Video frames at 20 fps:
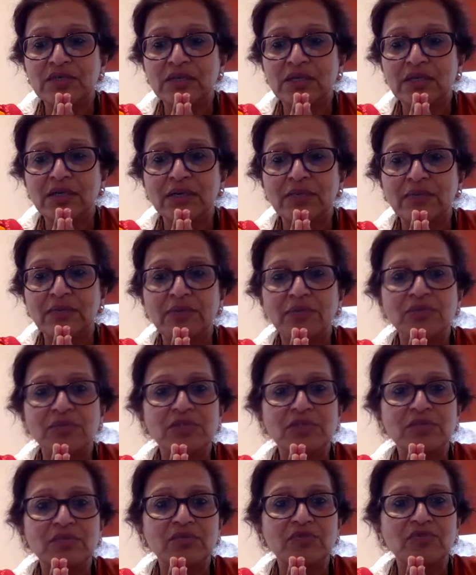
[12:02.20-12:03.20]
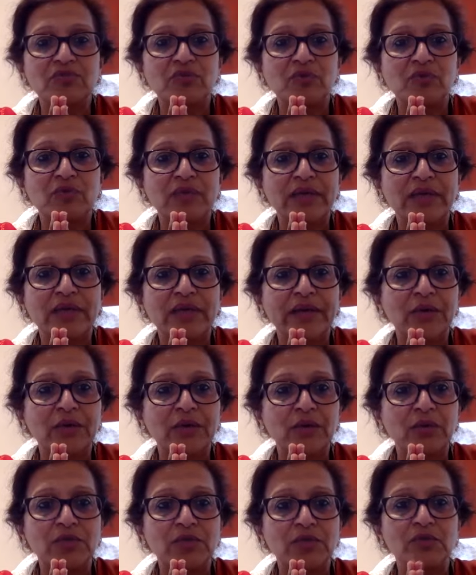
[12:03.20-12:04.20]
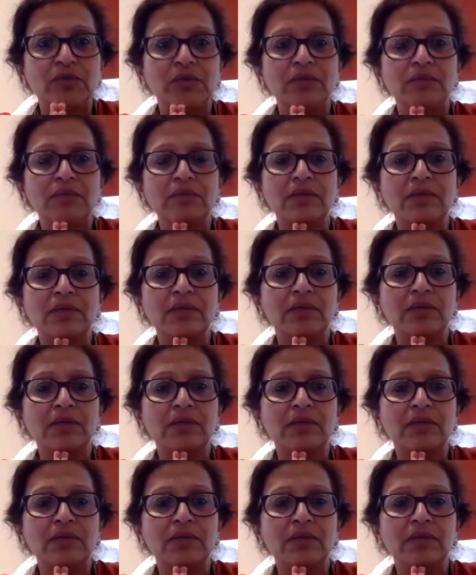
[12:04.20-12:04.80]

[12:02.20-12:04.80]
Prabhuji before we hand over to him?